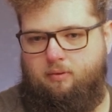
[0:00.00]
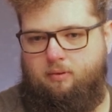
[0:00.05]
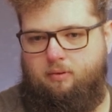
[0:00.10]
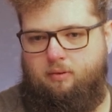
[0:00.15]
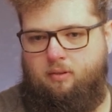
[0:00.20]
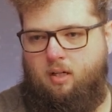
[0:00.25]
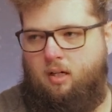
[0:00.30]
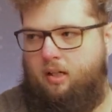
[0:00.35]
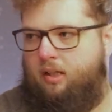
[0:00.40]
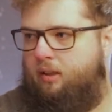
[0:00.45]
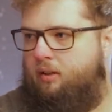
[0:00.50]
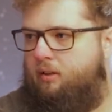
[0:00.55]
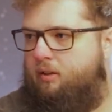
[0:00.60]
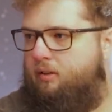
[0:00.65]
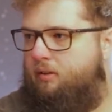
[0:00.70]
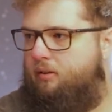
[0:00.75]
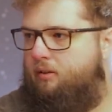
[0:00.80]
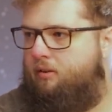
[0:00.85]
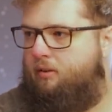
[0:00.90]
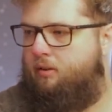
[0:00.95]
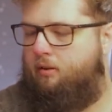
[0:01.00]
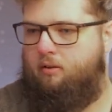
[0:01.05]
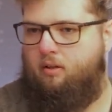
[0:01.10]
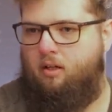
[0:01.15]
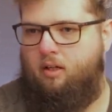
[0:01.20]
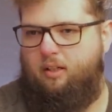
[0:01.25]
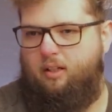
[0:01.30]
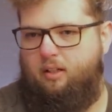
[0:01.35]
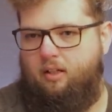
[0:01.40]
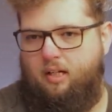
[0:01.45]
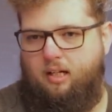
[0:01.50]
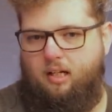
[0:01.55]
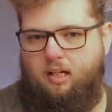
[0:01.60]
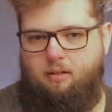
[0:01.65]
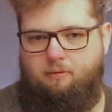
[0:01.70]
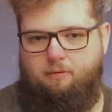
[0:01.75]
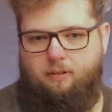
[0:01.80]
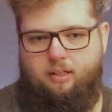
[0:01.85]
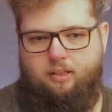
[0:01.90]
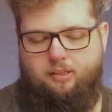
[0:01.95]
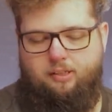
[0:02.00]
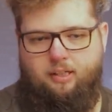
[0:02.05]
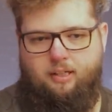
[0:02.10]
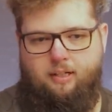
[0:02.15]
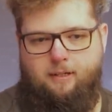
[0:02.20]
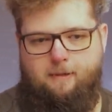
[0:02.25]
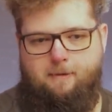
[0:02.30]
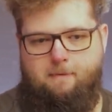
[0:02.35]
nine and a half-ish.